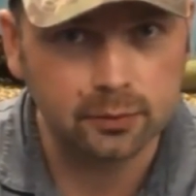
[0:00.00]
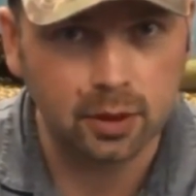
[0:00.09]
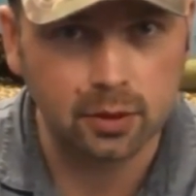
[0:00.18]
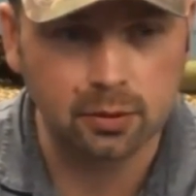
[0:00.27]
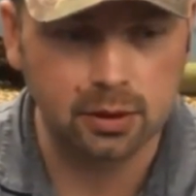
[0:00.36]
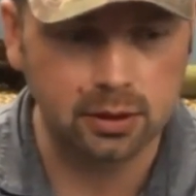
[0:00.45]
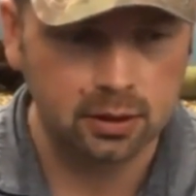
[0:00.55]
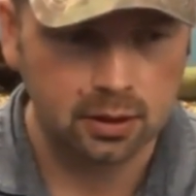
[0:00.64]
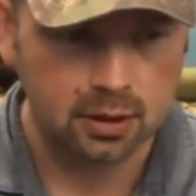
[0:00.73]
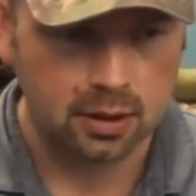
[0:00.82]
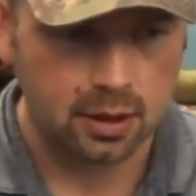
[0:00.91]
not only
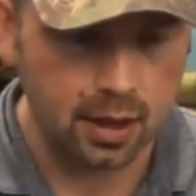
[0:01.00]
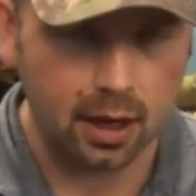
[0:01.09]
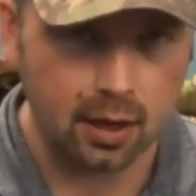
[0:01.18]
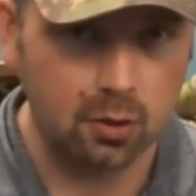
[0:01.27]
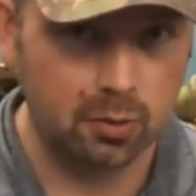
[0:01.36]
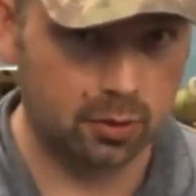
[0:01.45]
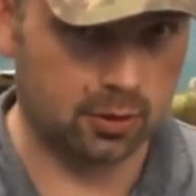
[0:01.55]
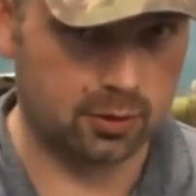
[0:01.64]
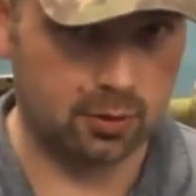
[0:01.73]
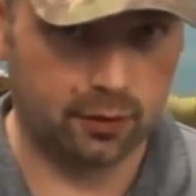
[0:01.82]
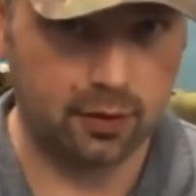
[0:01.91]
now, but
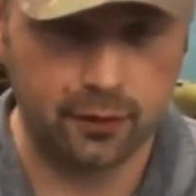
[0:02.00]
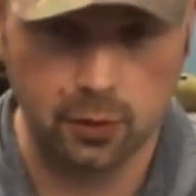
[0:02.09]
also for the